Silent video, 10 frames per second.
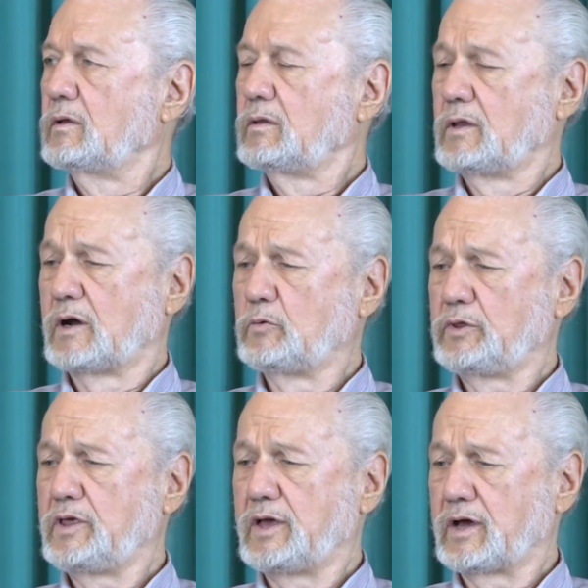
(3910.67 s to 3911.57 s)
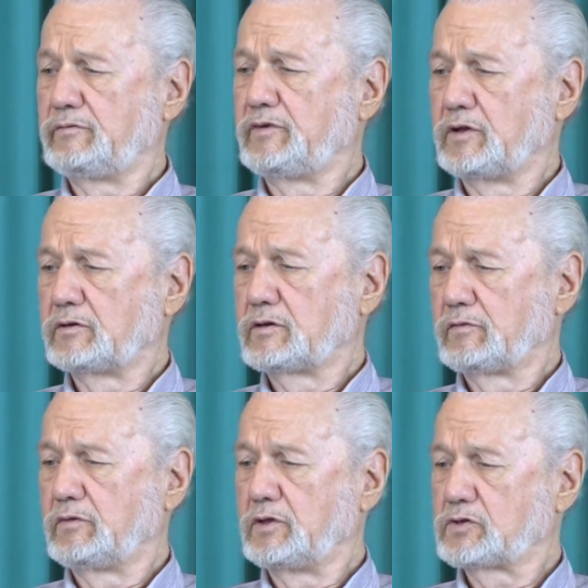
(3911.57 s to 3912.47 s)
Now with the advent
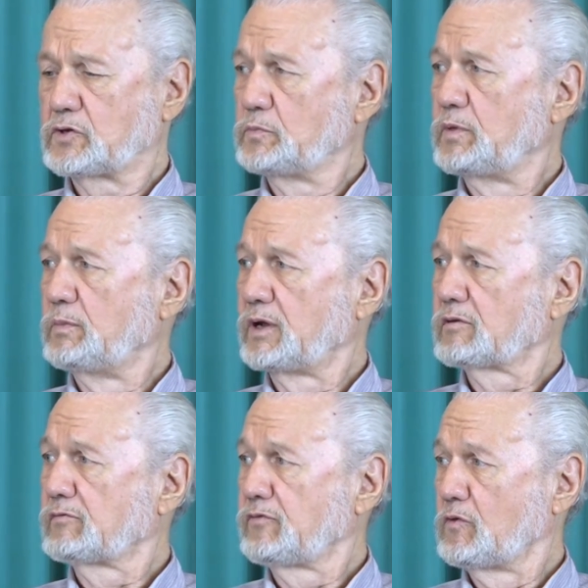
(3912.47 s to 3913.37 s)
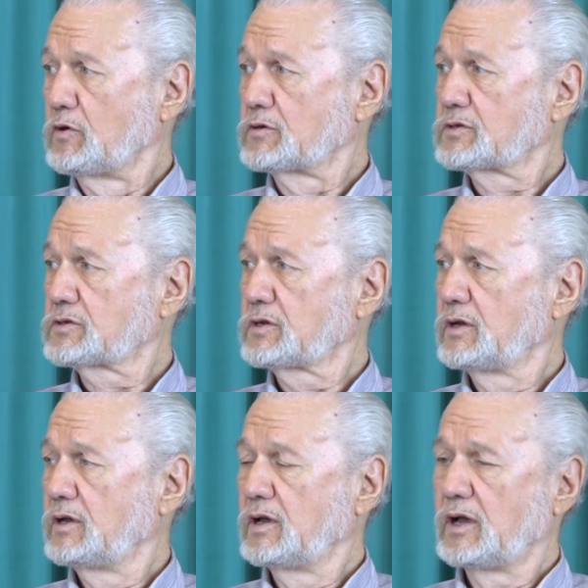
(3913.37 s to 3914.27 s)
of the supramental force,
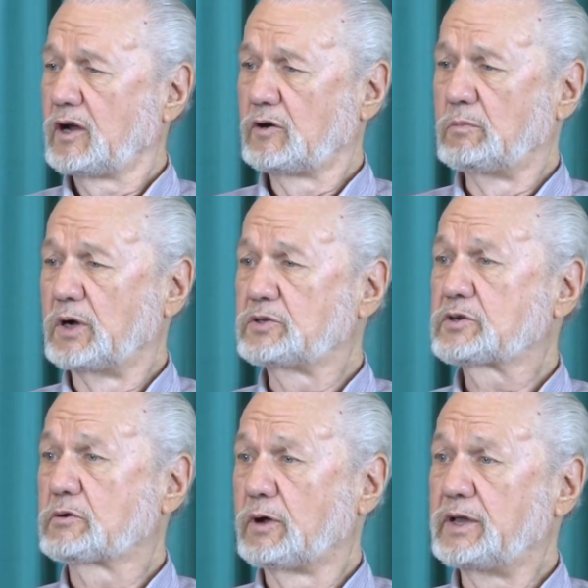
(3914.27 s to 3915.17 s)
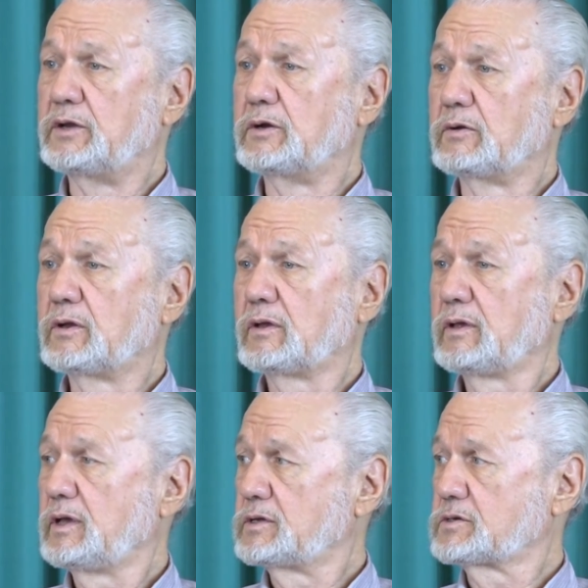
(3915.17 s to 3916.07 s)
how much greater
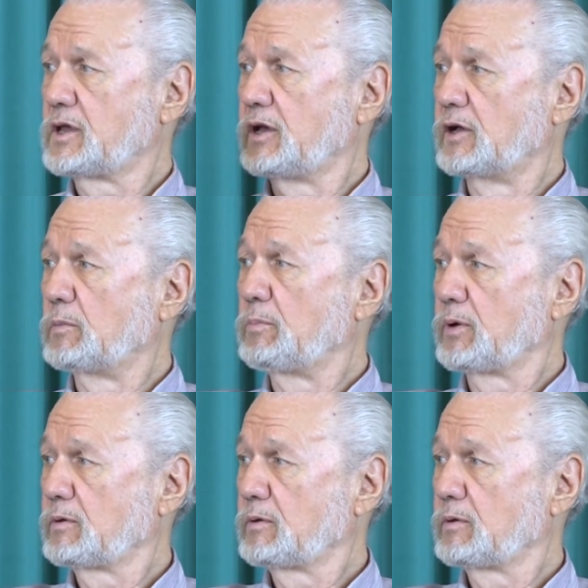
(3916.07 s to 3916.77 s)
is the help?